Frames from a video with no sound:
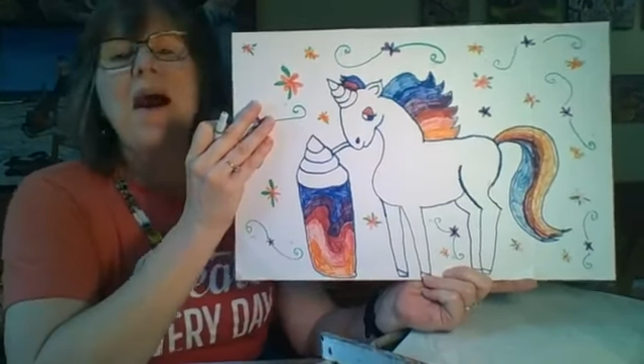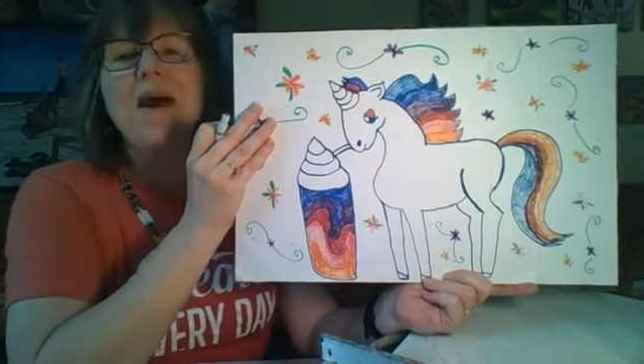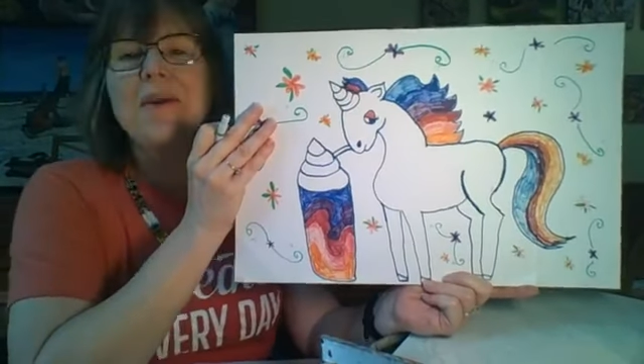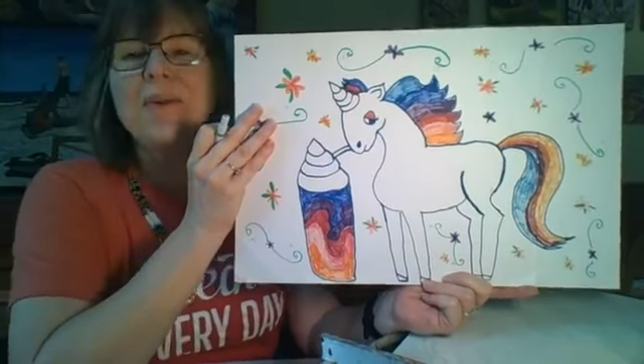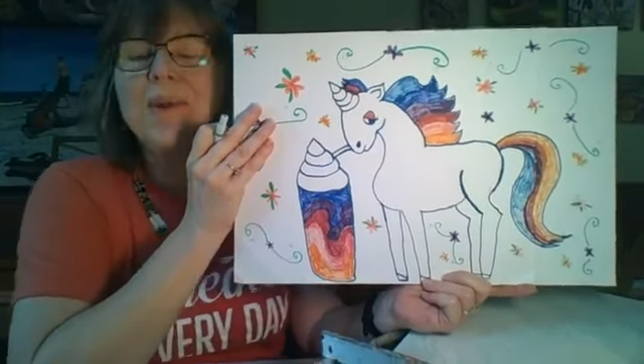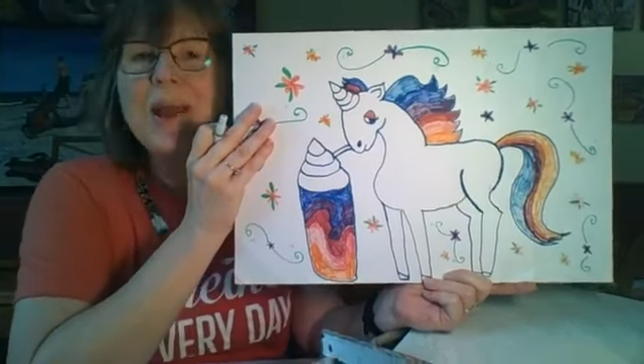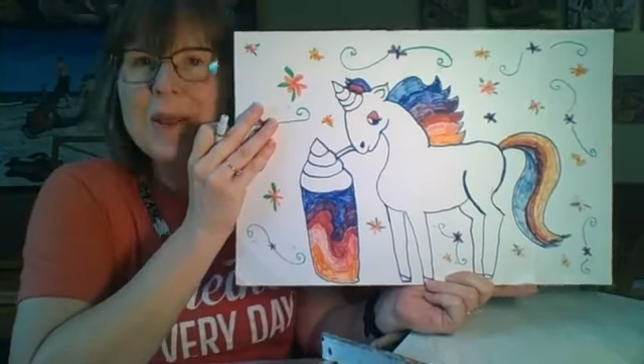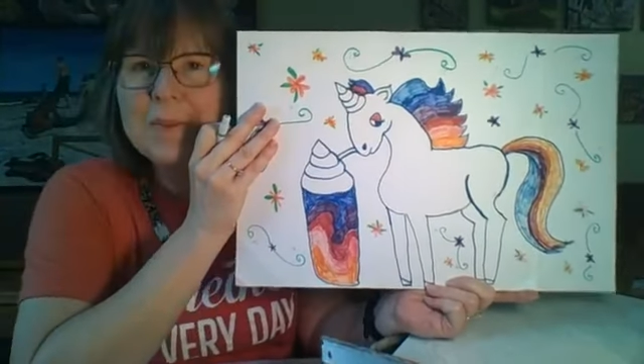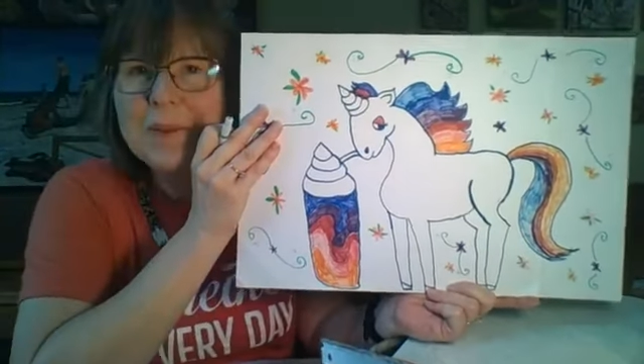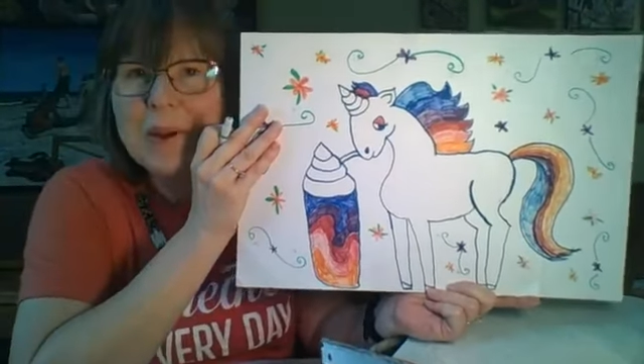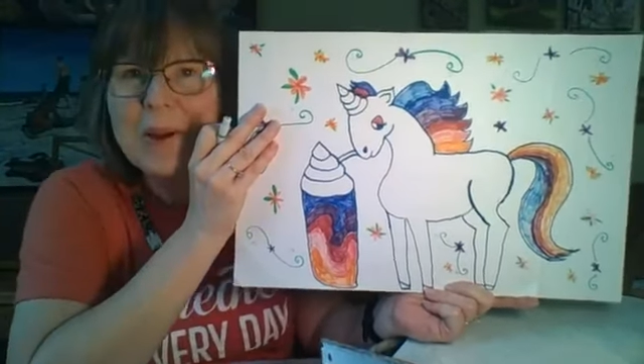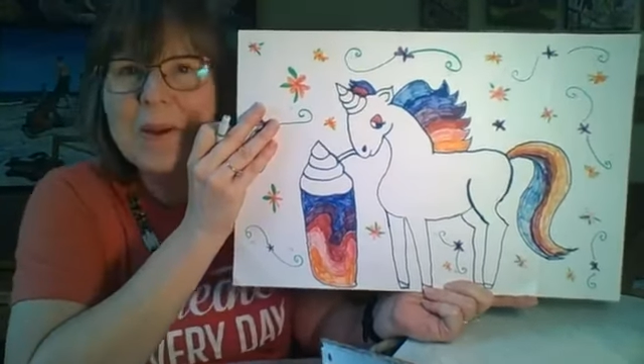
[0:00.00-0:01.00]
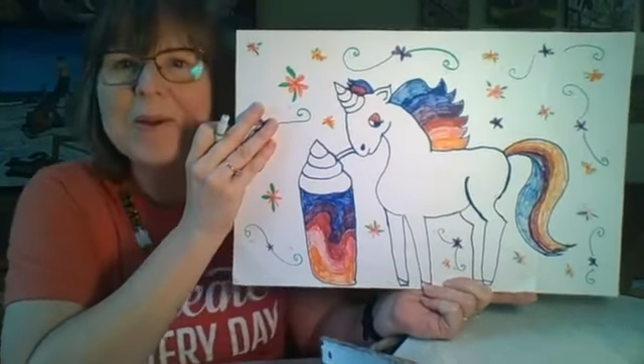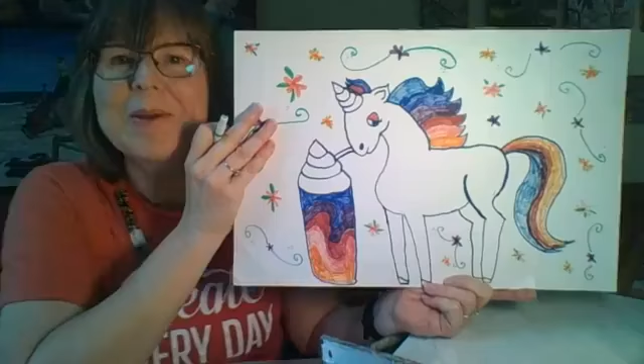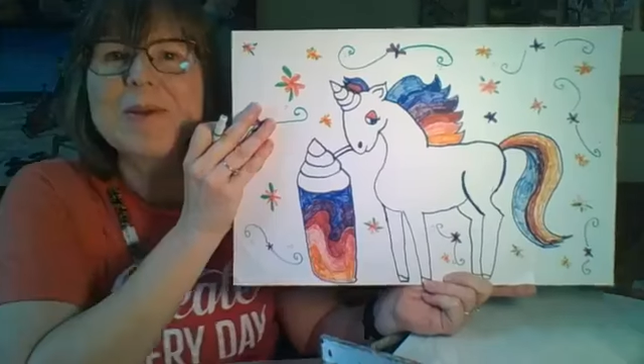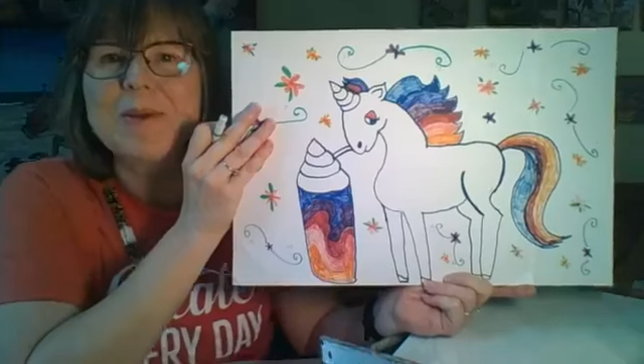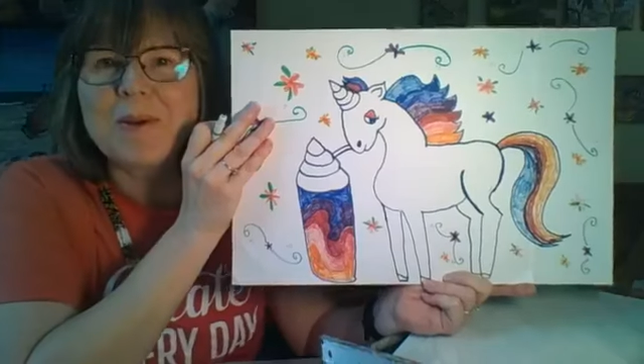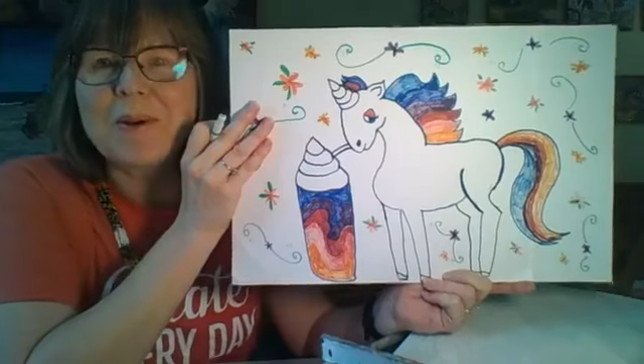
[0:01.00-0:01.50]
our rainbow
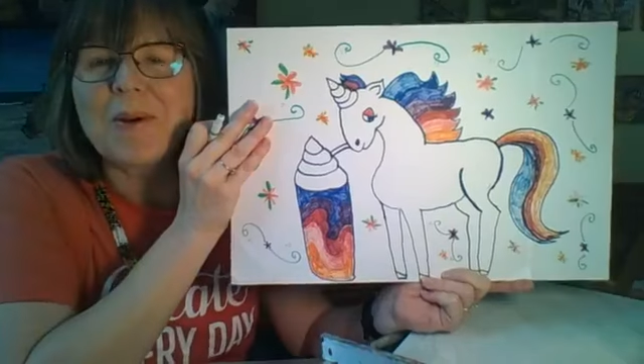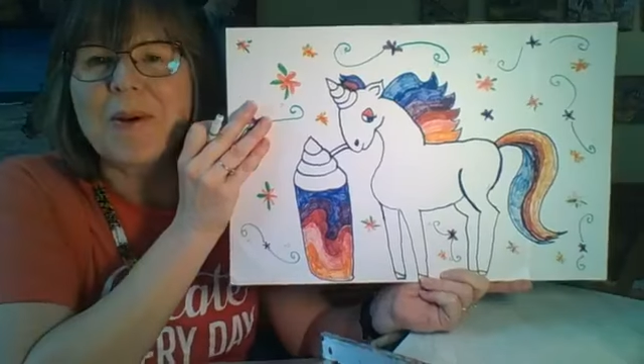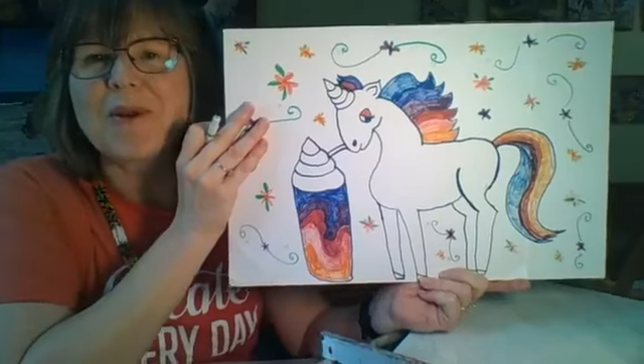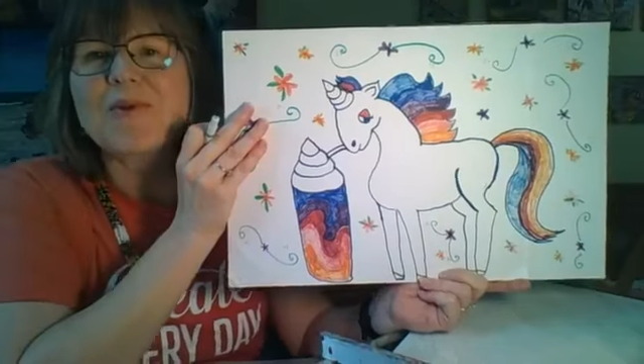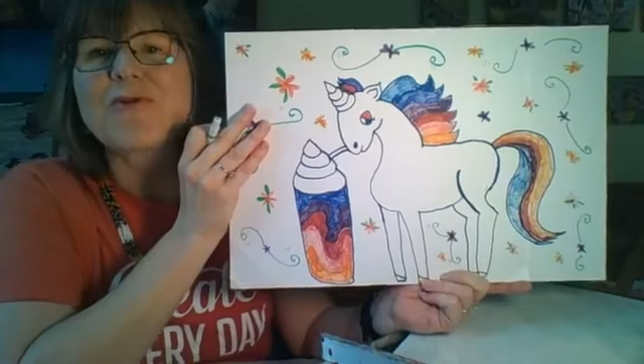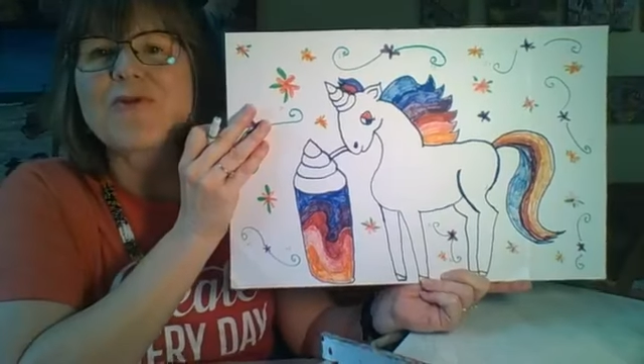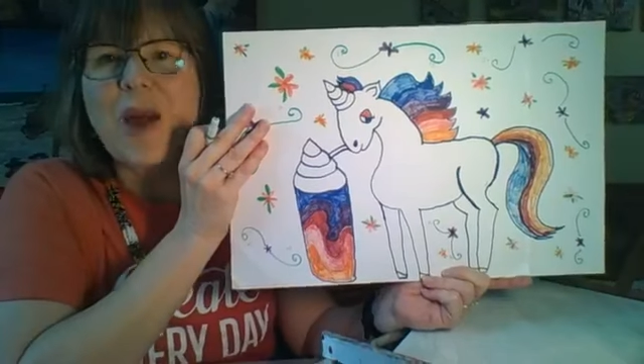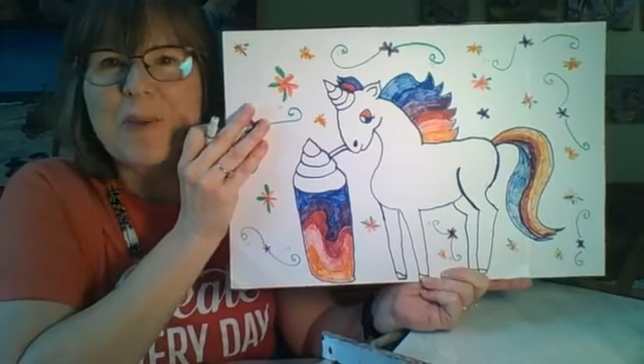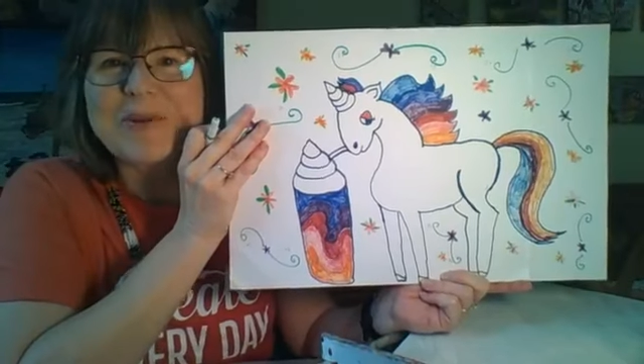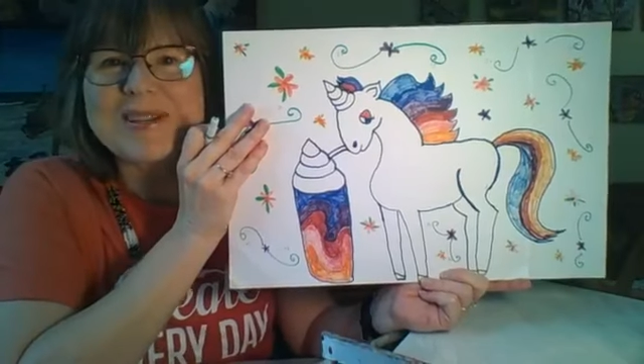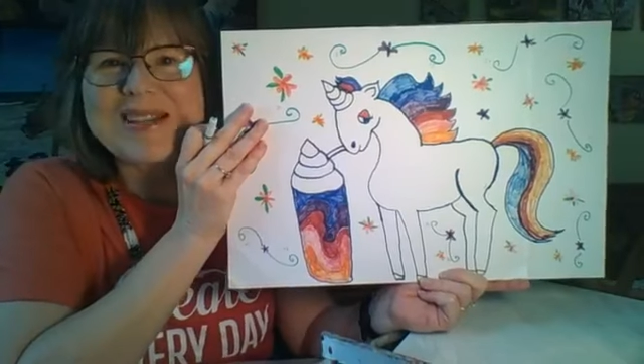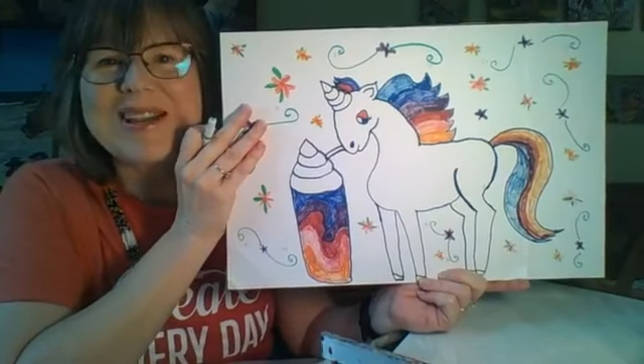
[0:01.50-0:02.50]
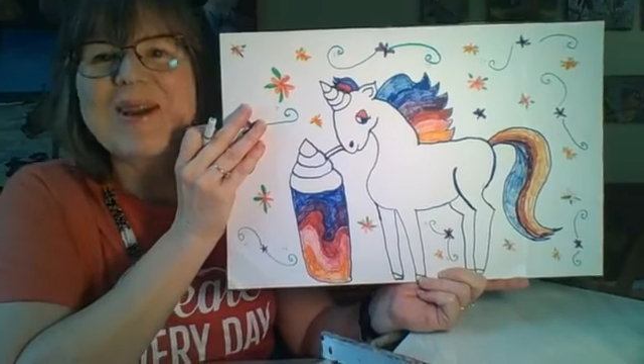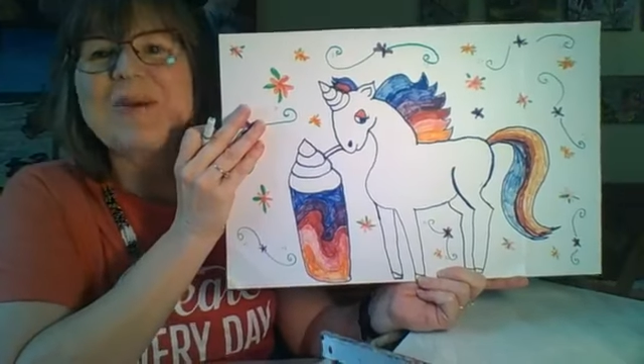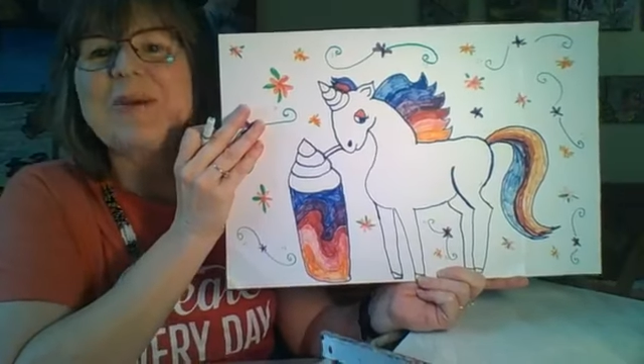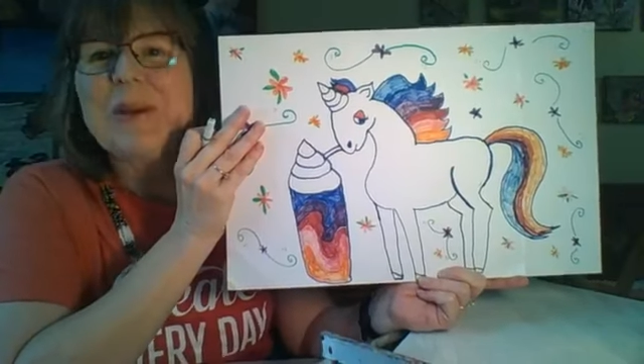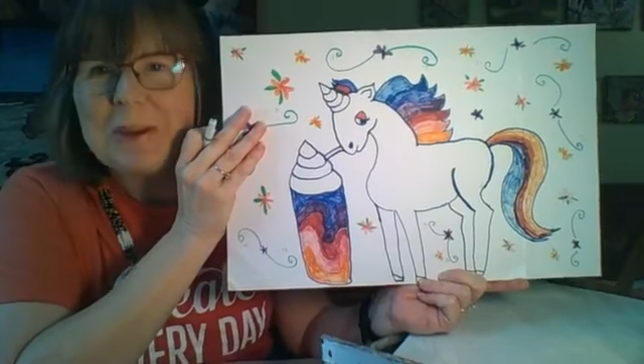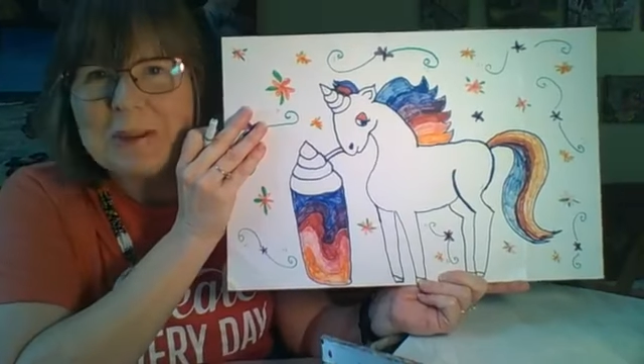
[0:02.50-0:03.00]
unicorn frappuccino
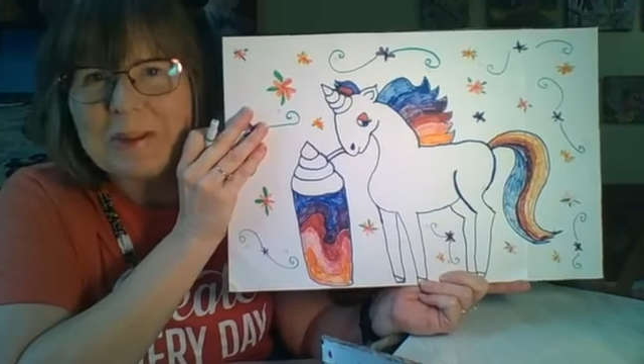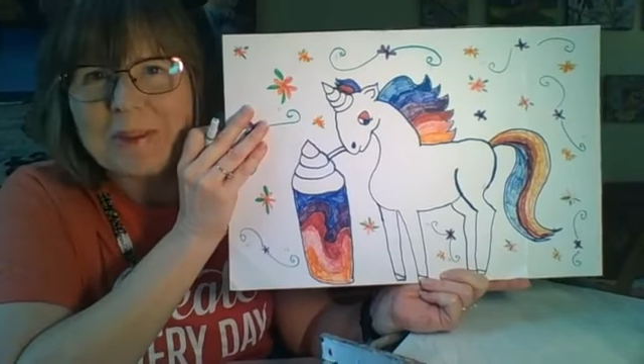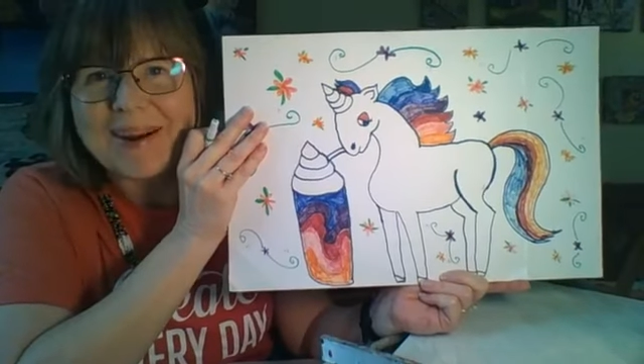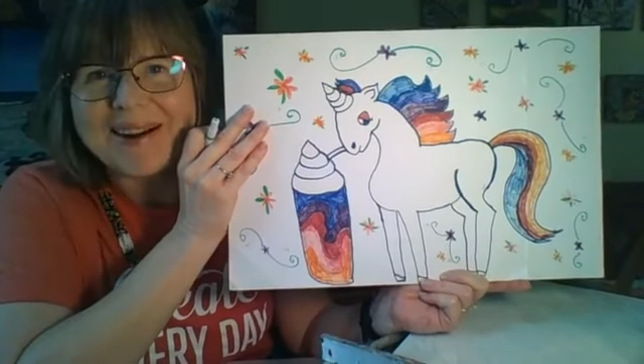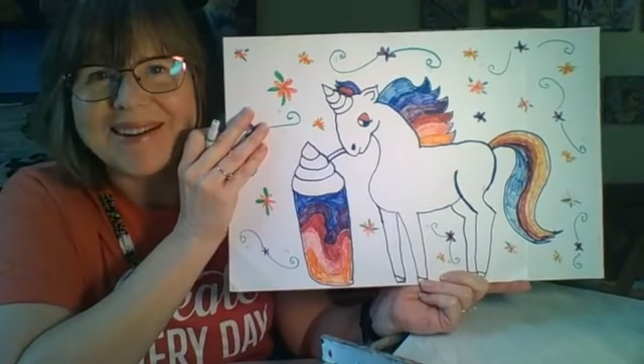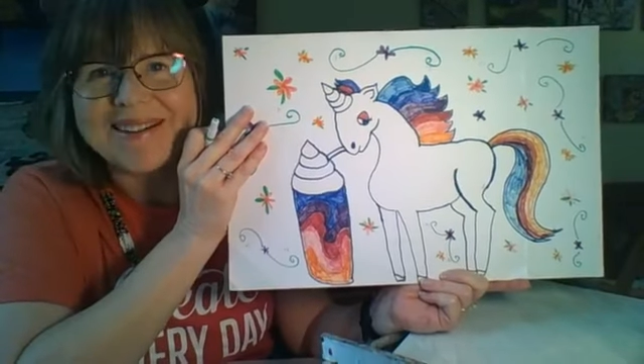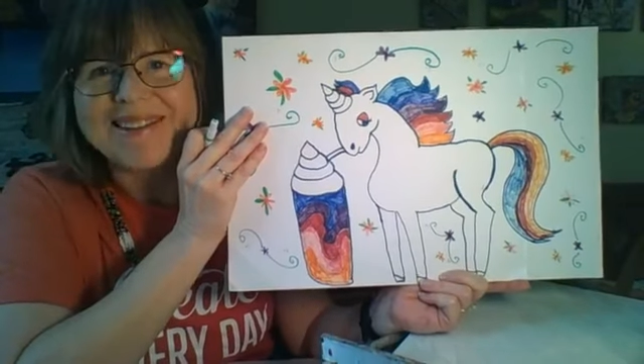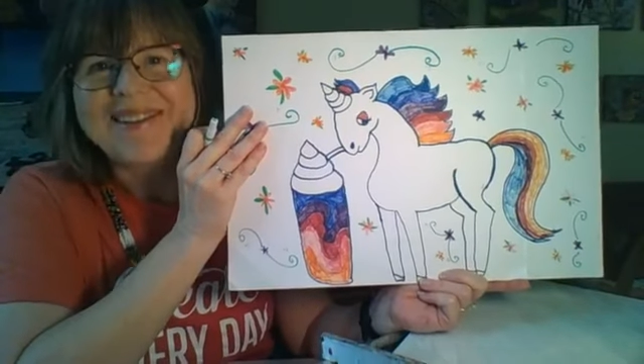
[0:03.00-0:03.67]
unicorn.